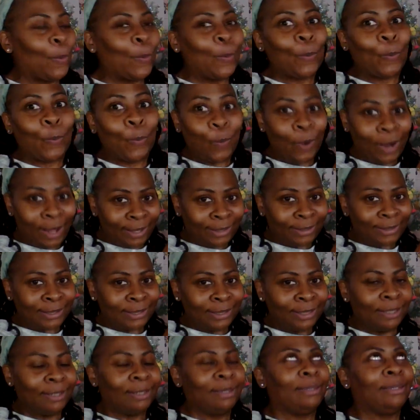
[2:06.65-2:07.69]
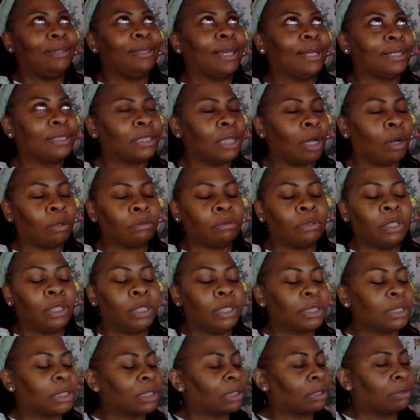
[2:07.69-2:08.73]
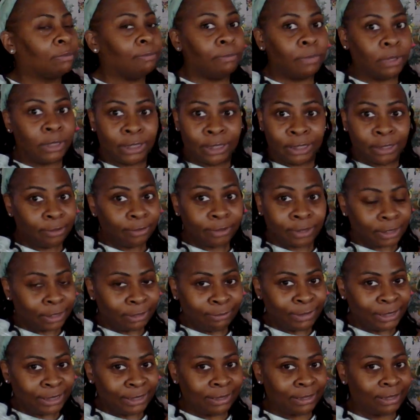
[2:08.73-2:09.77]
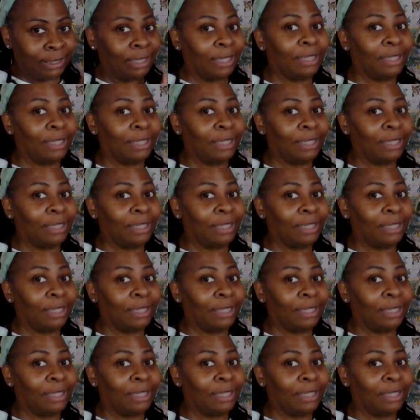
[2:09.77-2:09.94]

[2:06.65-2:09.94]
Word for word: What? Yes, y'all, this smells amazing.